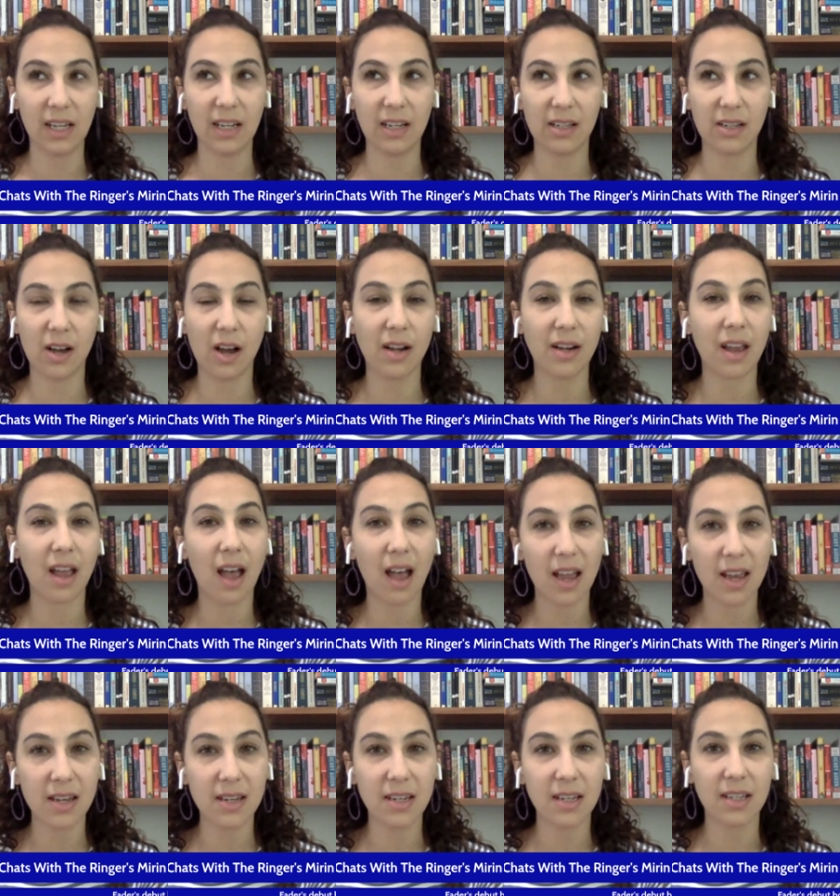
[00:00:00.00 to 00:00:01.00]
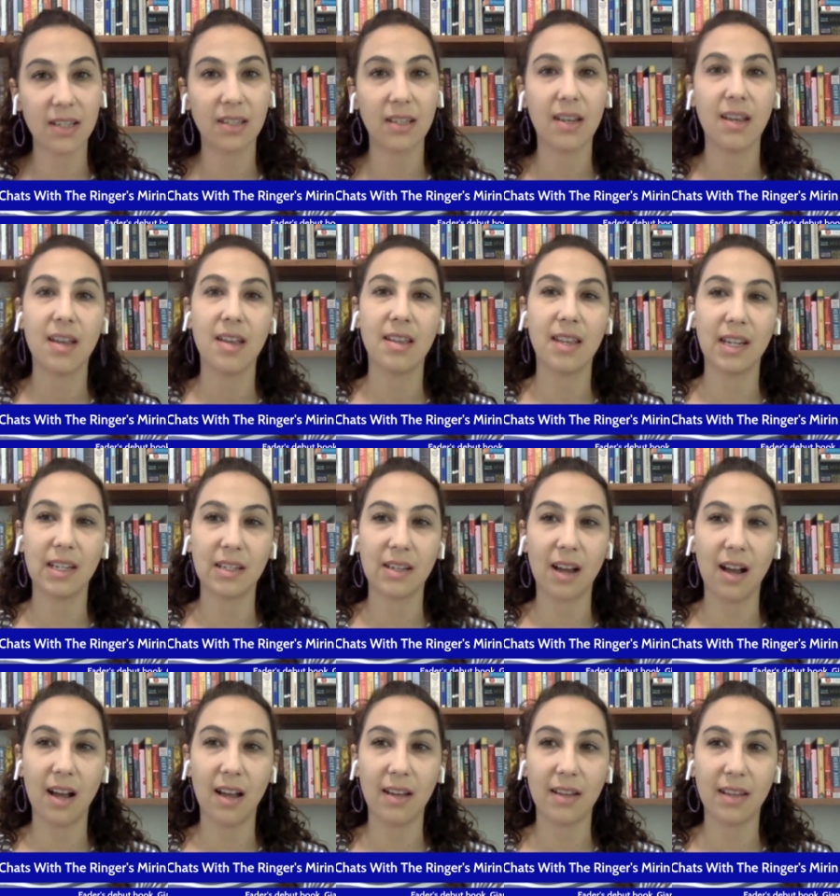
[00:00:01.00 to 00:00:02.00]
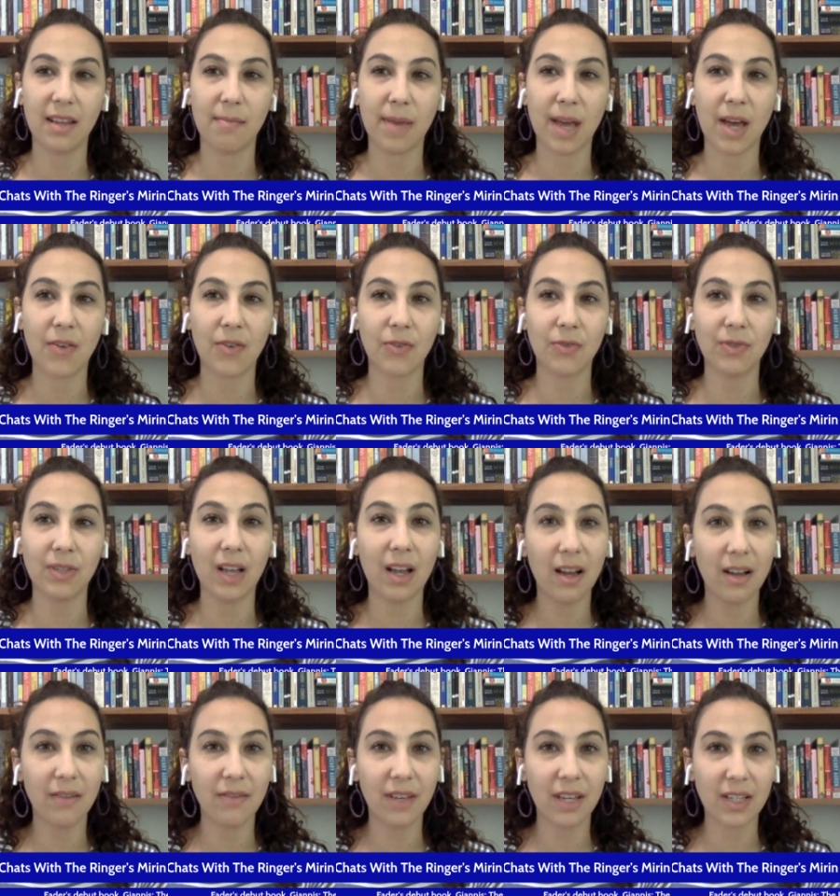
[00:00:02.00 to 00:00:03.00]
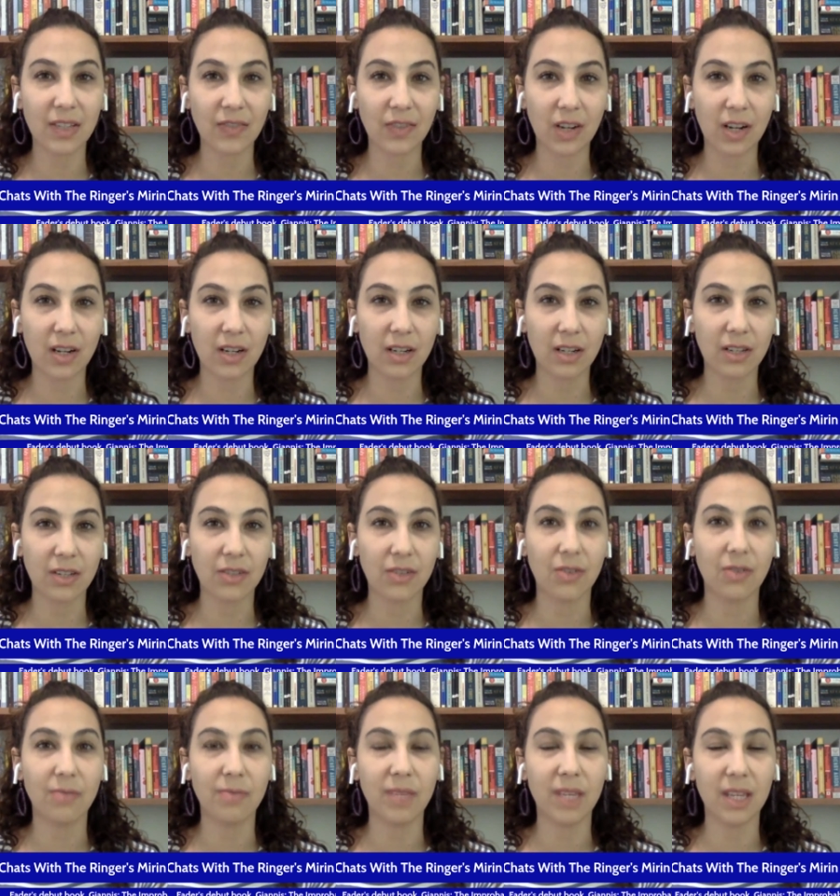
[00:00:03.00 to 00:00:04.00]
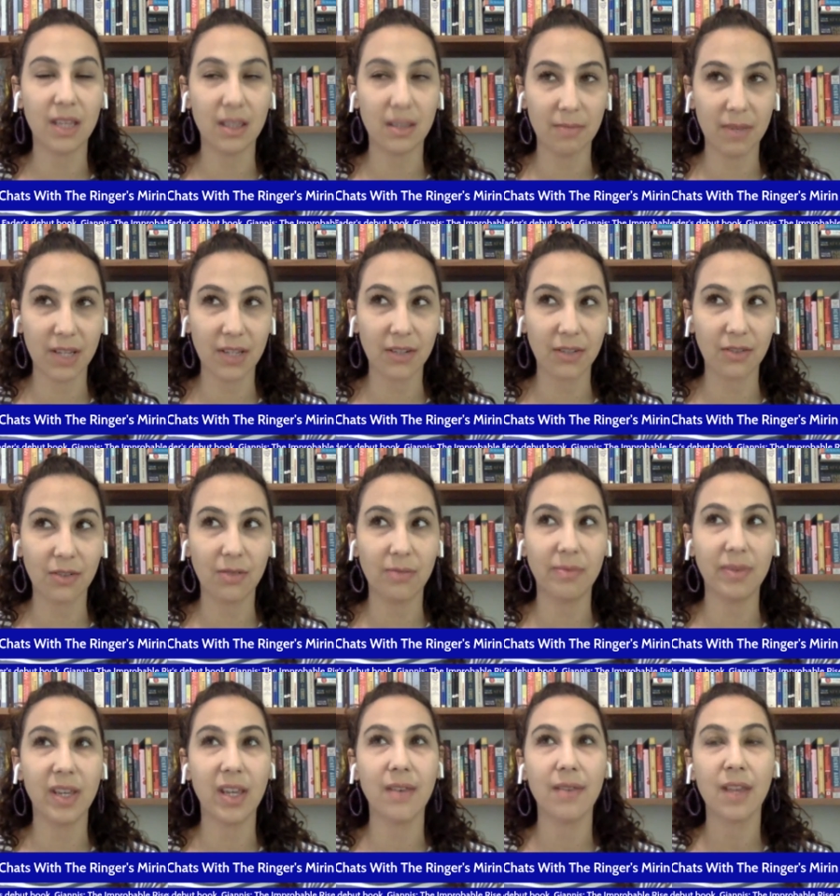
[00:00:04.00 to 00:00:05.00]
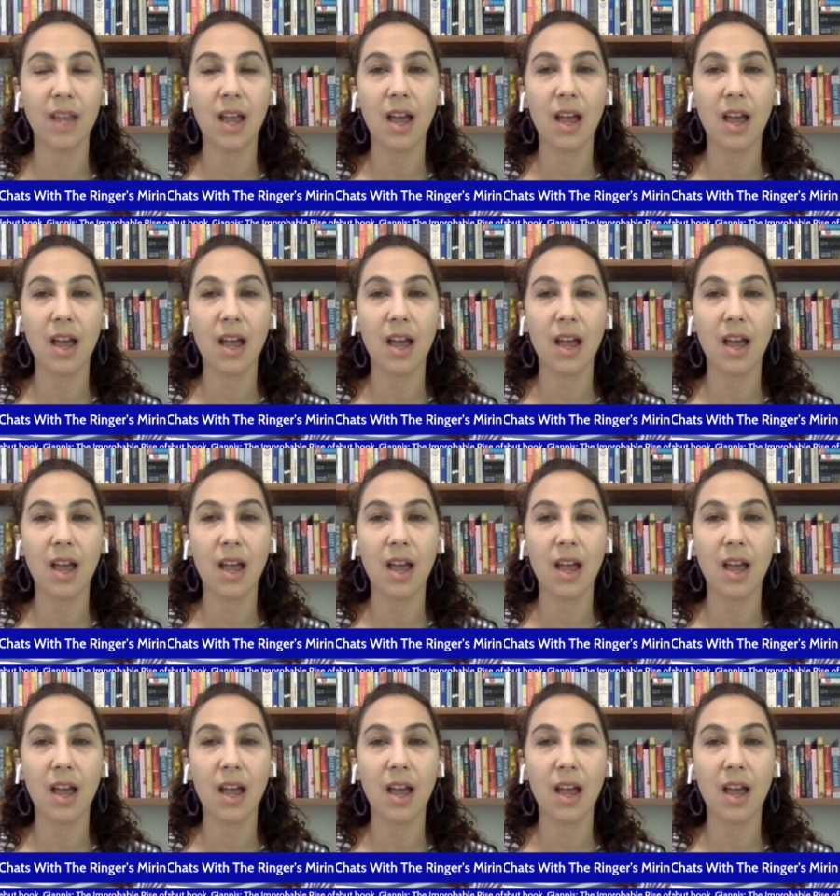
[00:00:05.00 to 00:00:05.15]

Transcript: that taught kindness, that taught them how to love, as Veronica told me, the mother told me.